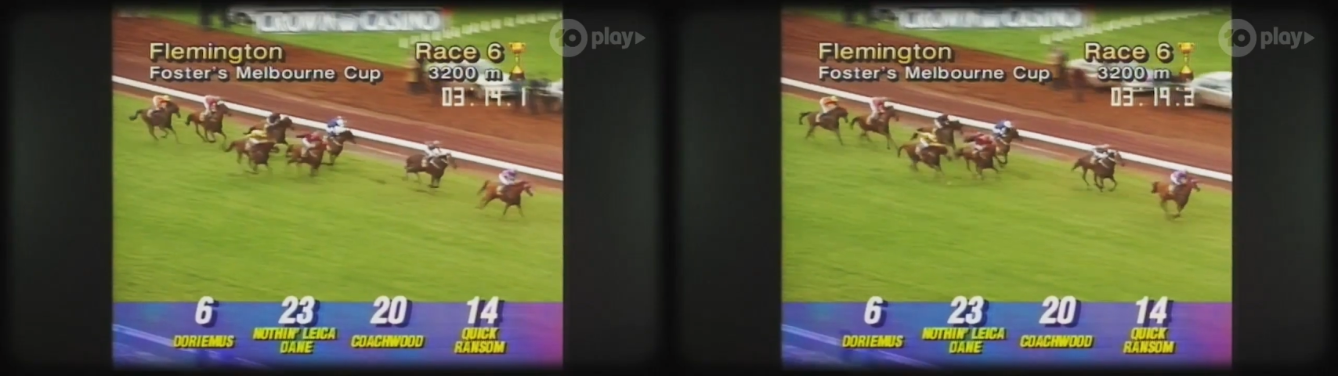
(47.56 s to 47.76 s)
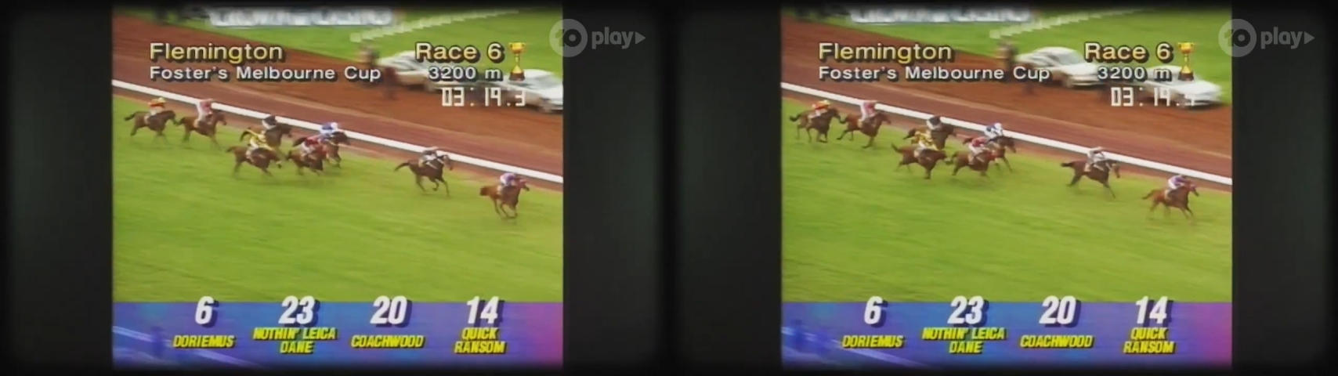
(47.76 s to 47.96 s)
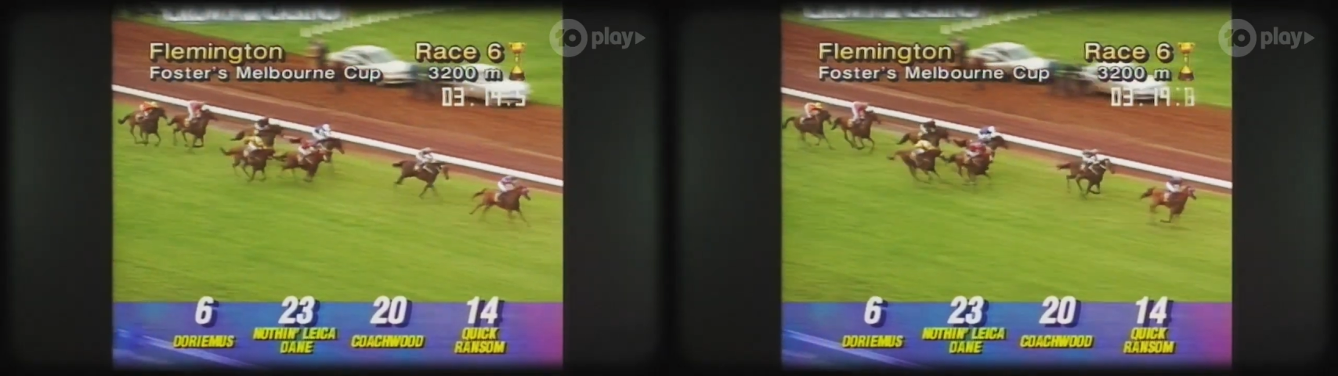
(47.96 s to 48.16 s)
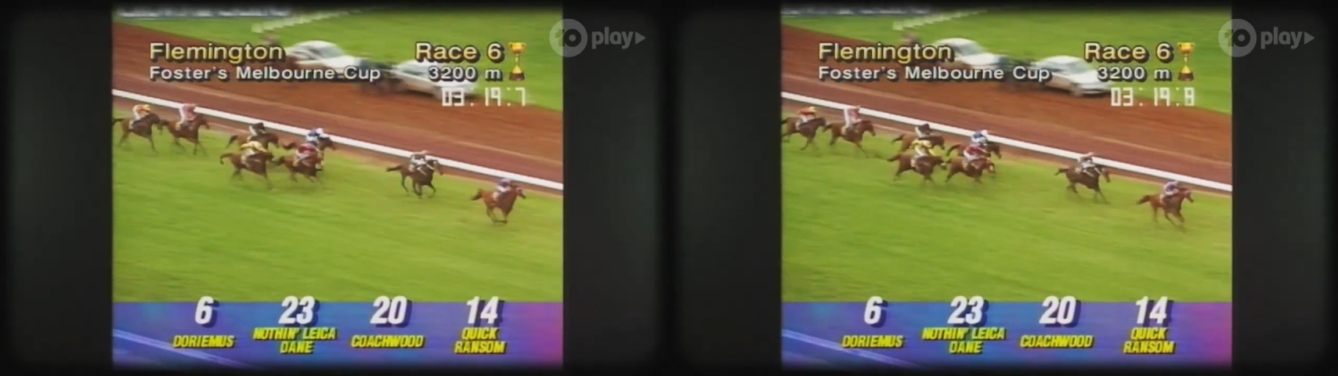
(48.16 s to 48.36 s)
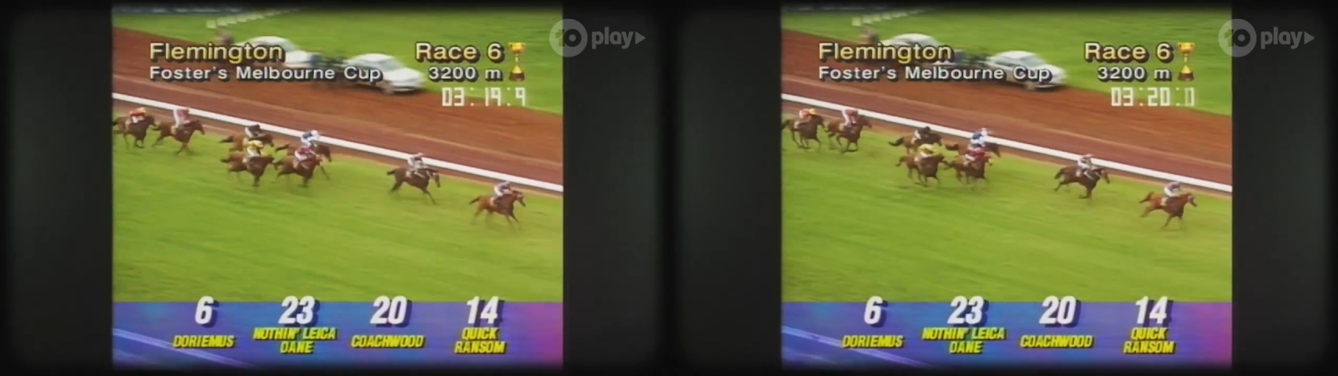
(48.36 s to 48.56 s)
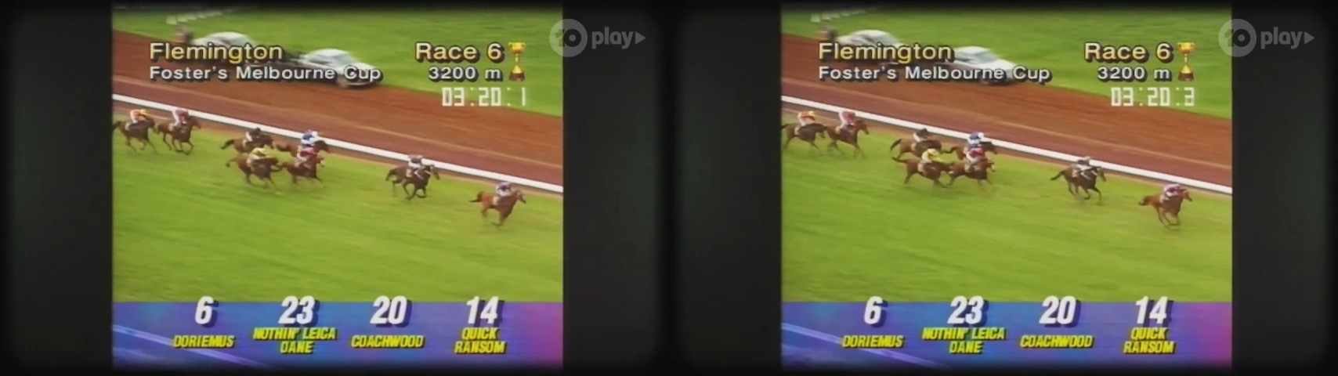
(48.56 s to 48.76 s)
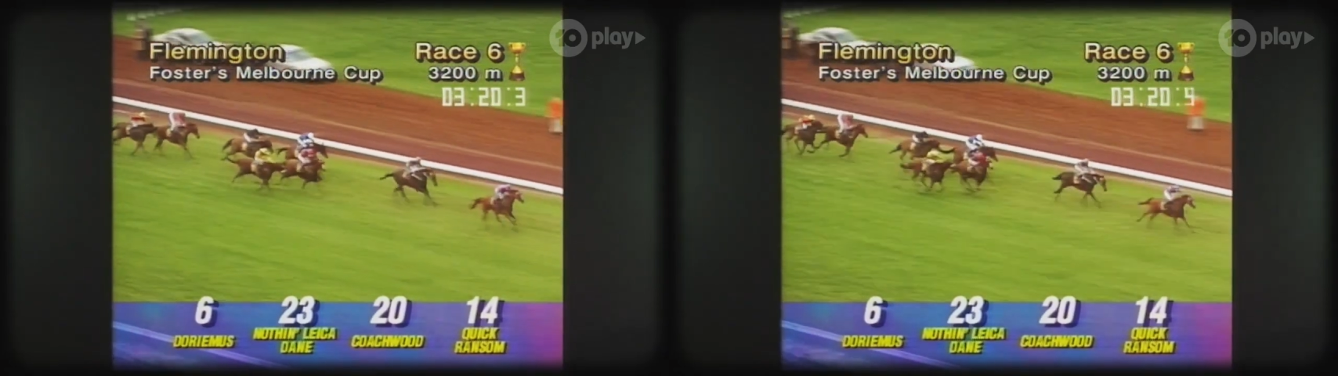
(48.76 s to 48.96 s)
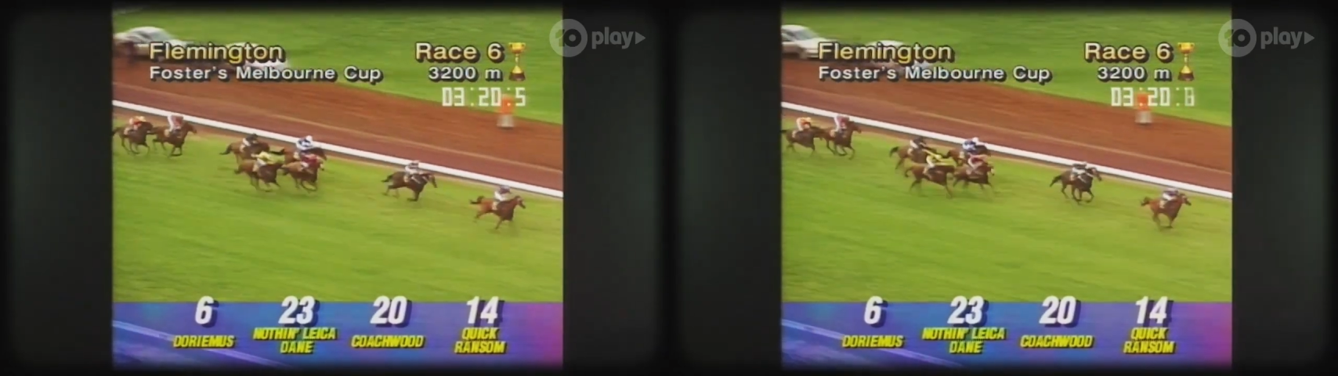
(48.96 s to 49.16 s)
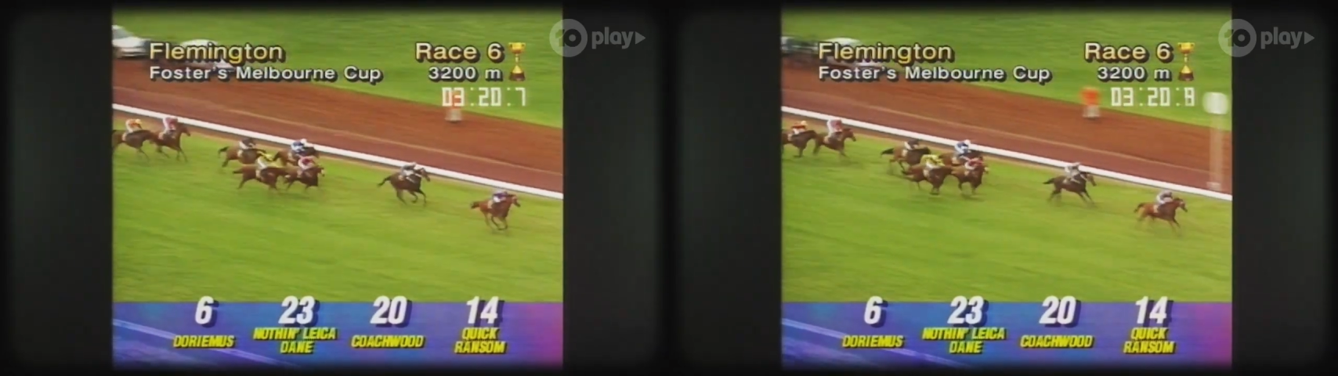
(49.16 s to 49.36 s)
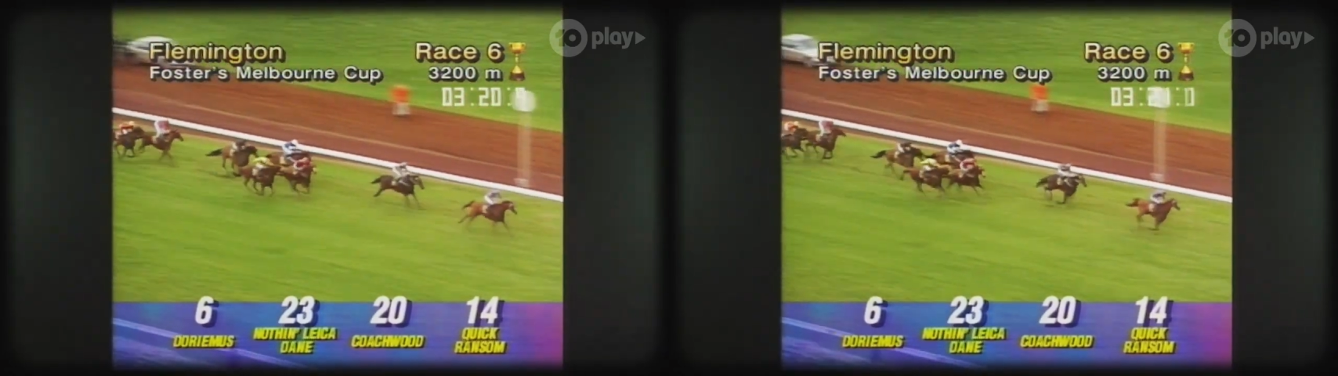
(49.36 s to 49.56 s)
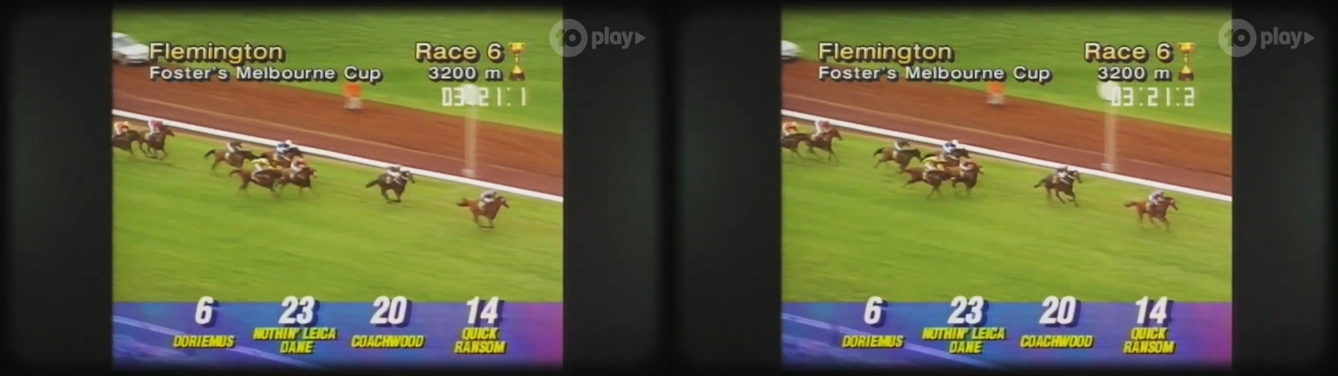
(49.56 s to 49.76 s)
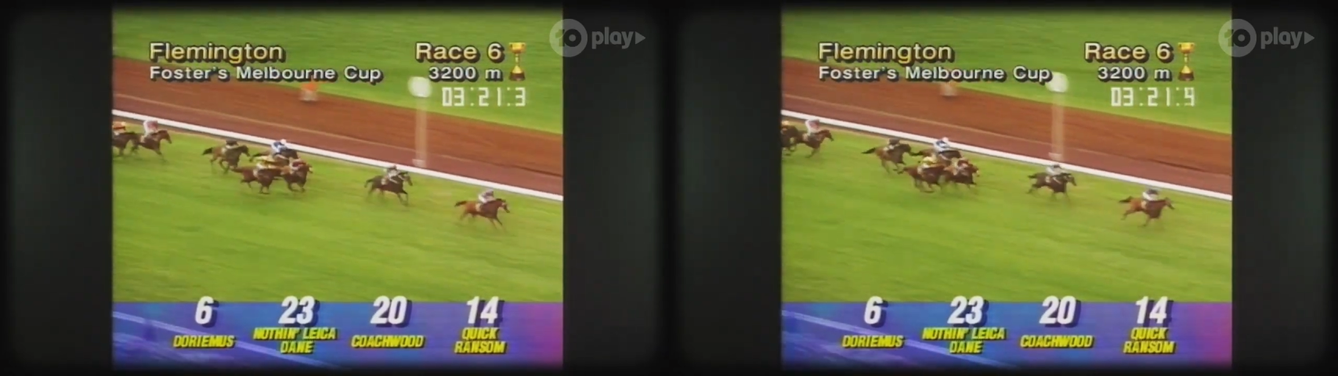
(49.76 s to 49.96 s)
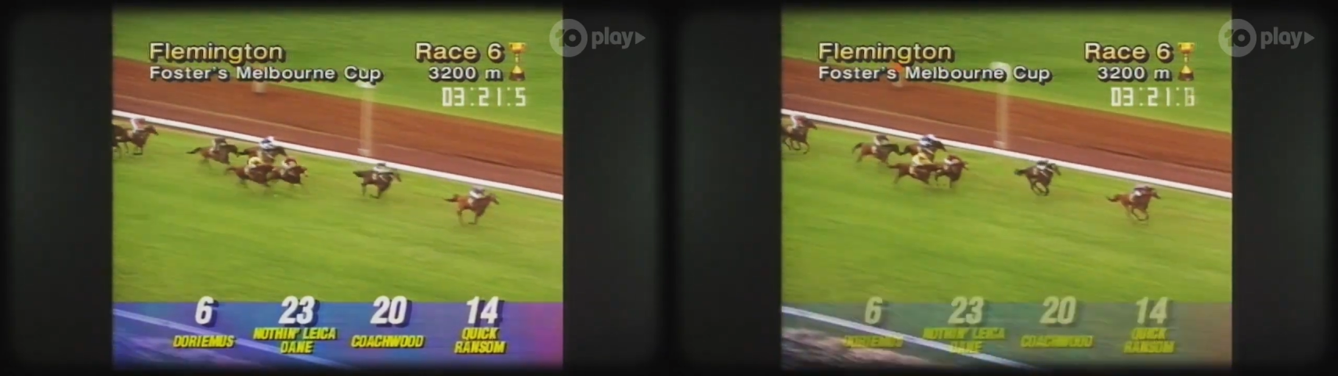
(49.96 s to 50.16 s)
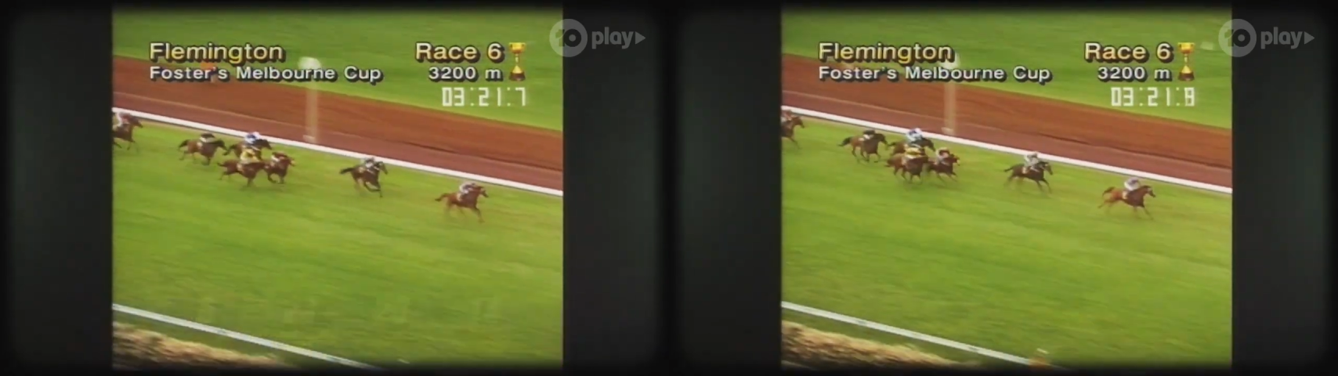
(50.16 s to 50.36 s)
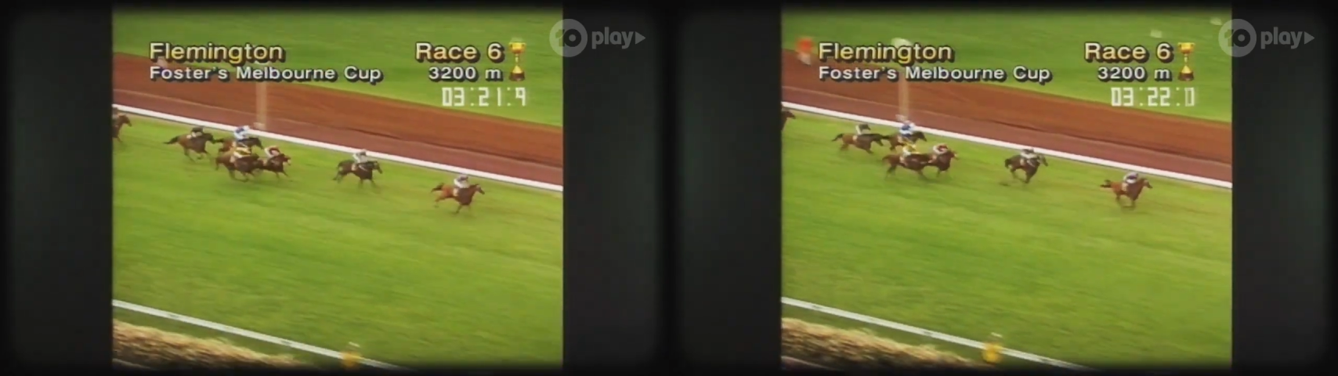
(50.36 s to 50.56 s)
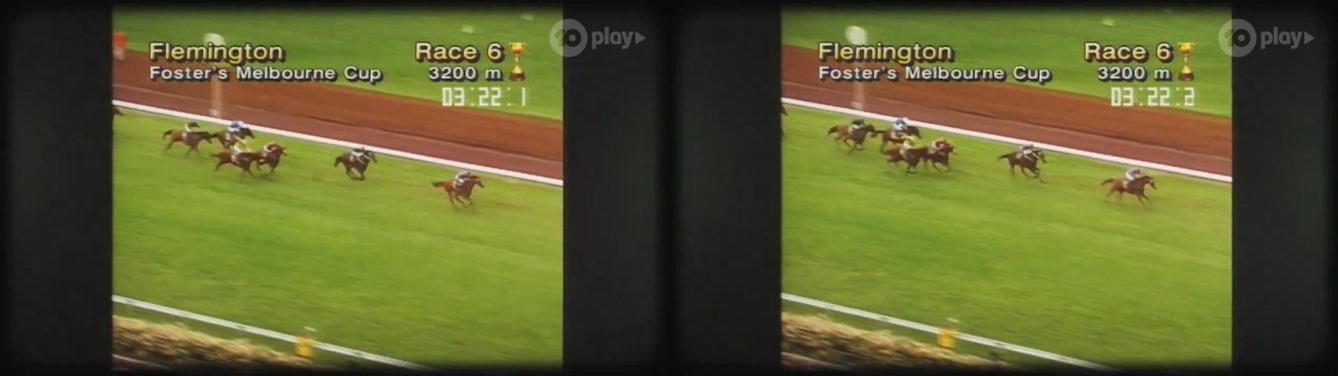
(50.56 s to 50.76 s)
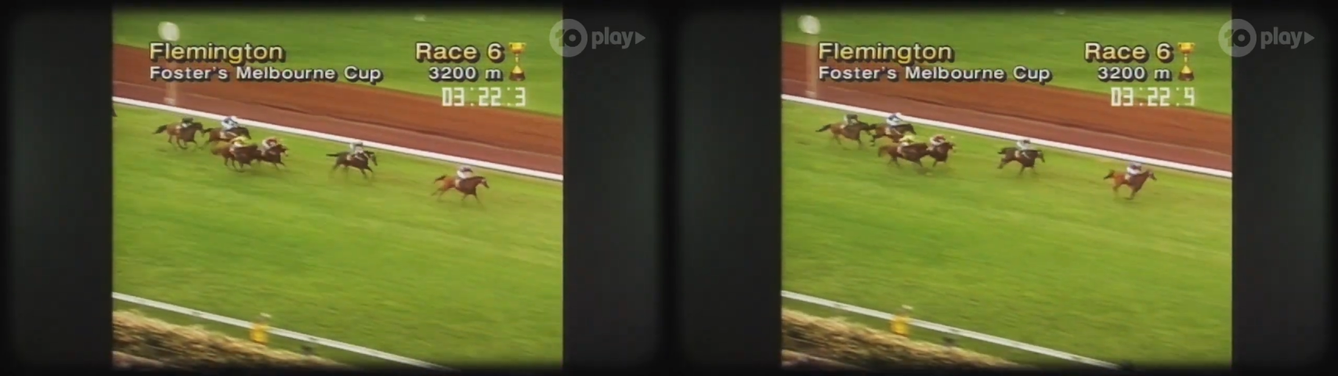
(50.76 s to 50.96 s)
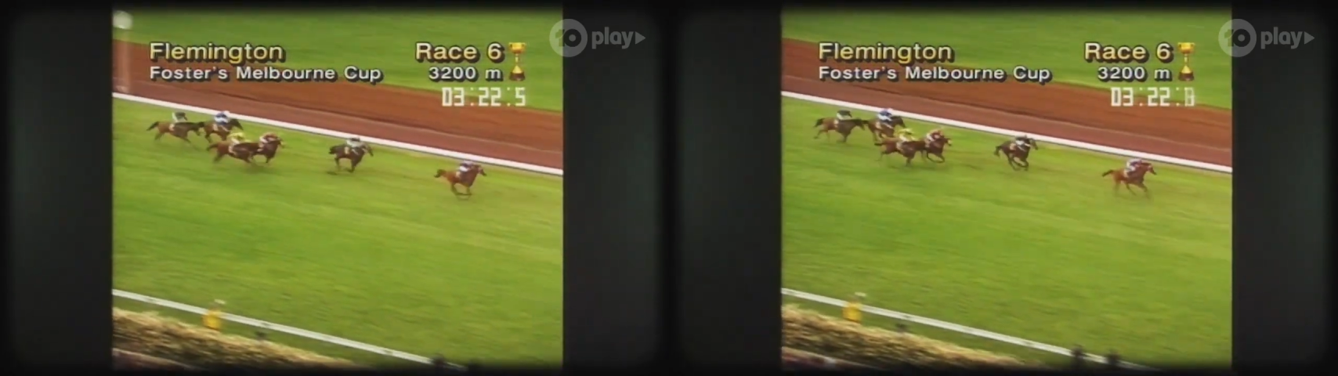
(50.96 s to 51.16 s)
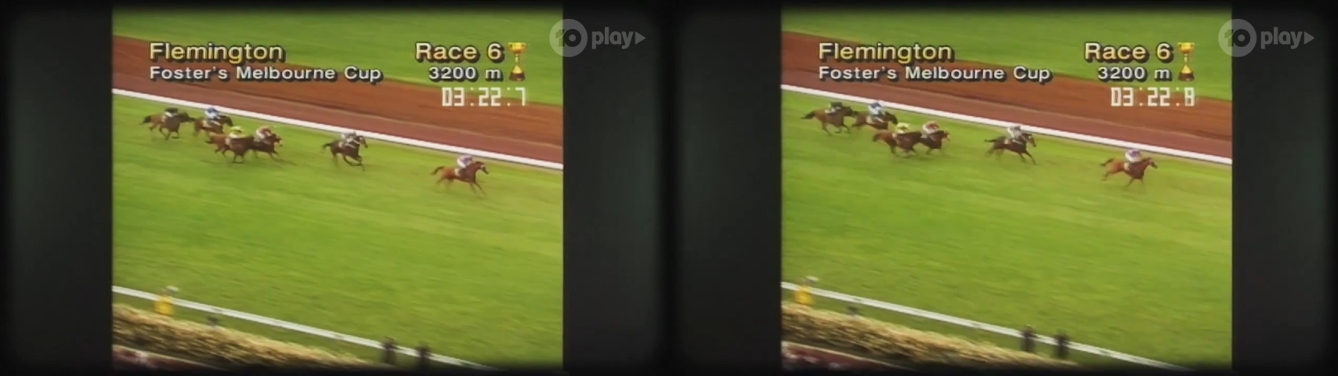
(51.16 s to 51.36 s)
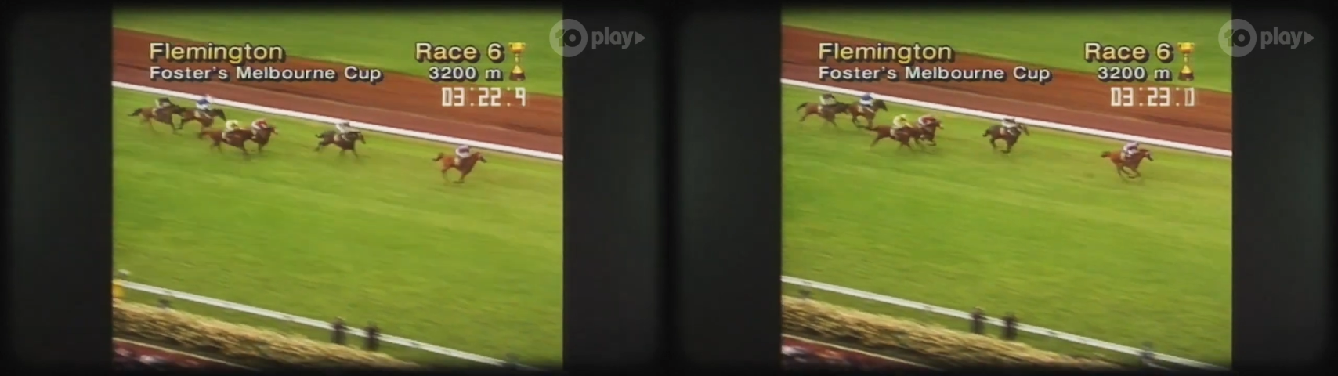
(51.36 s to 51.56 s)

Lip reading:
Nobody's mouth can be seen.